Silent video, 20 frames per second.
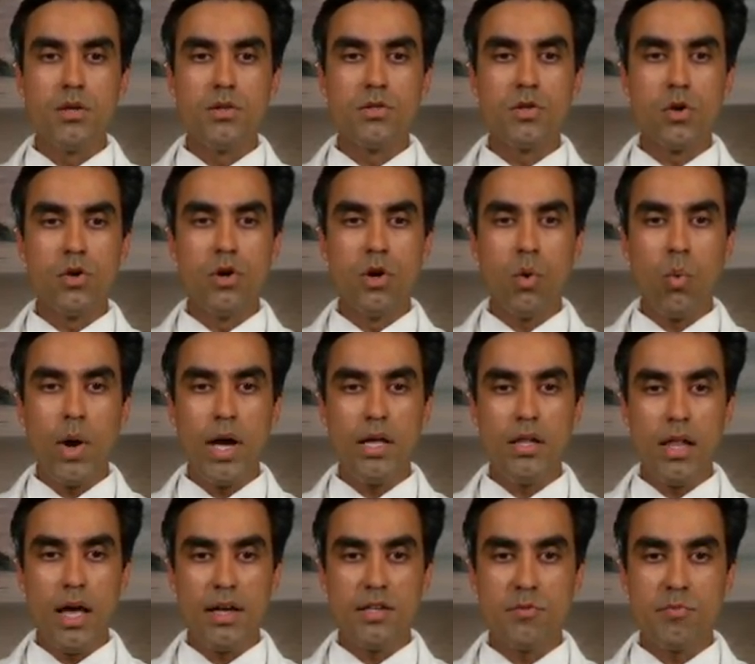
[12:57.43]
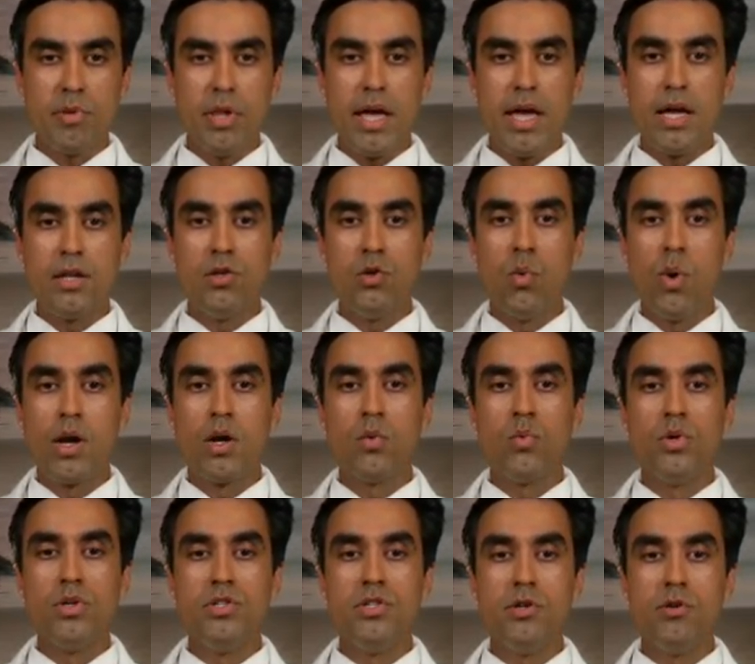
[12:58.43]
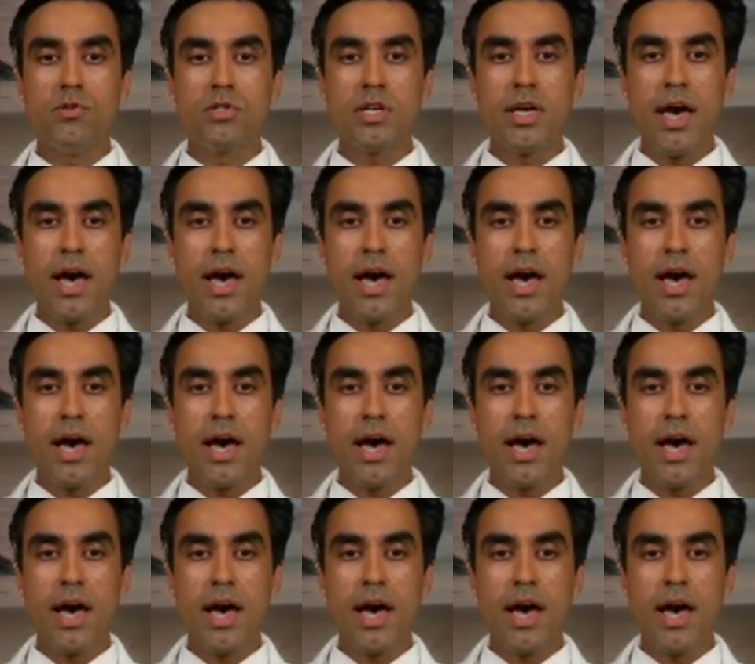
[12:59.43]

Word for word: So your weight loss plan, you want to reduce